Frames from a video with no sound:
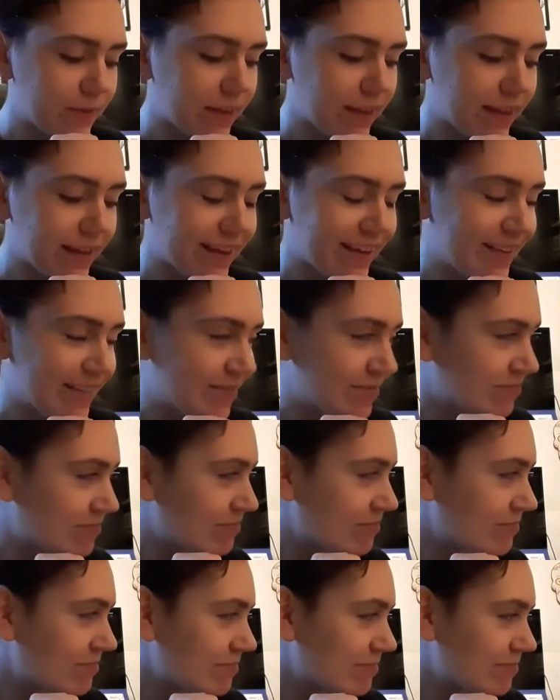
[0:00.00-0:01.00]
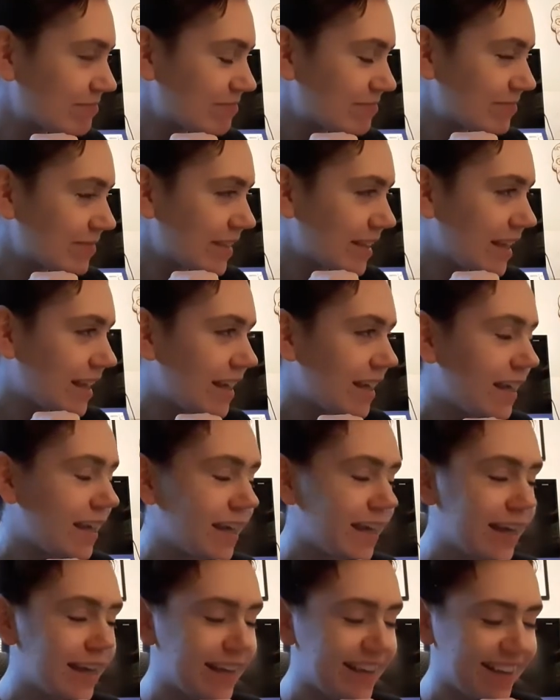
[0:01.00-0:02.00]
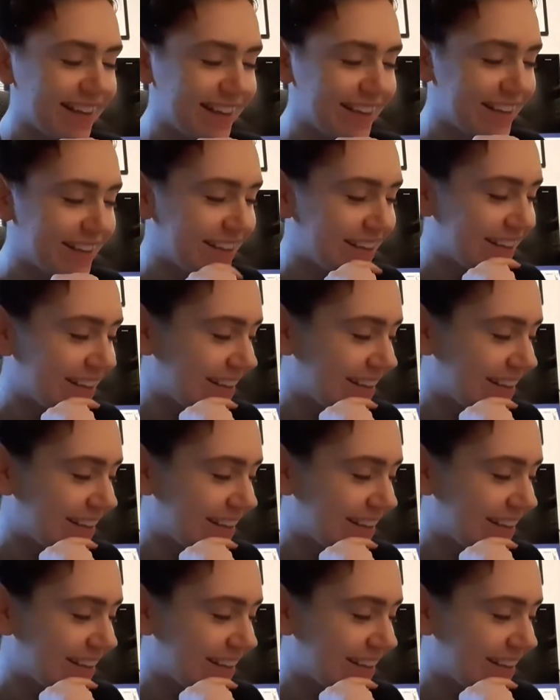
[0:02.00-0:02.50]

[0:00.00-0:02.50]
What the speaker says: Nobody speaks.